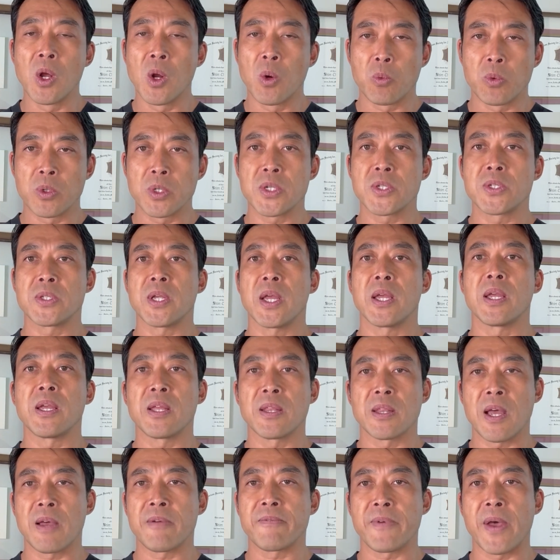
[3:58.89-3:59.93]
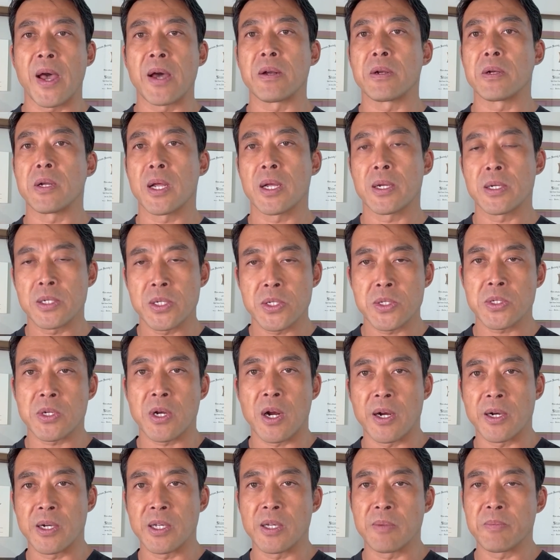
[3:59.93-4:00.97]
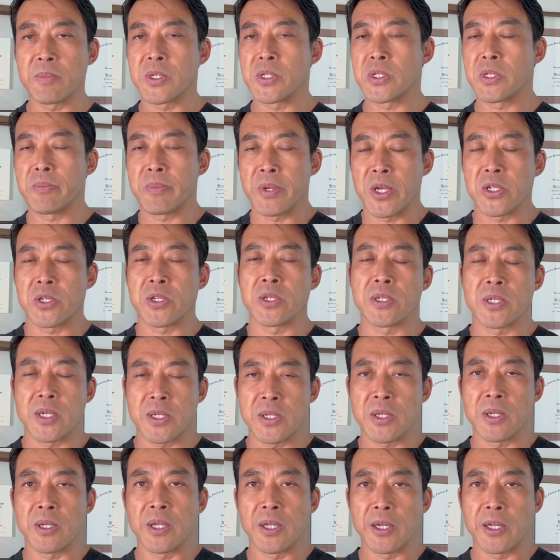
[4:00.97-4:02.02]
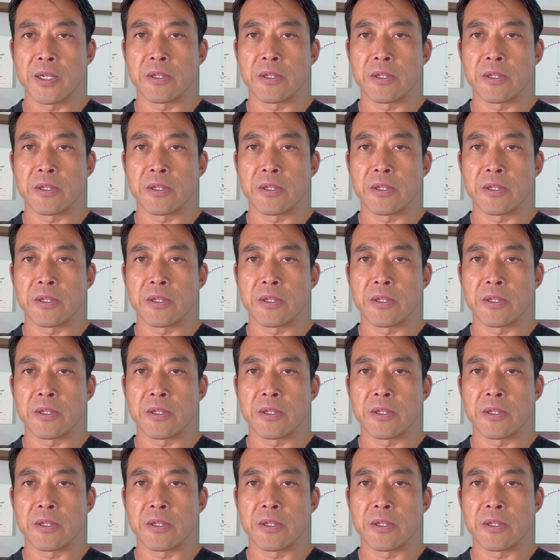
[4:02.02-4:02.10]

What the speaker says: we're just taking that fat and discarding it because the patient doesn't need it.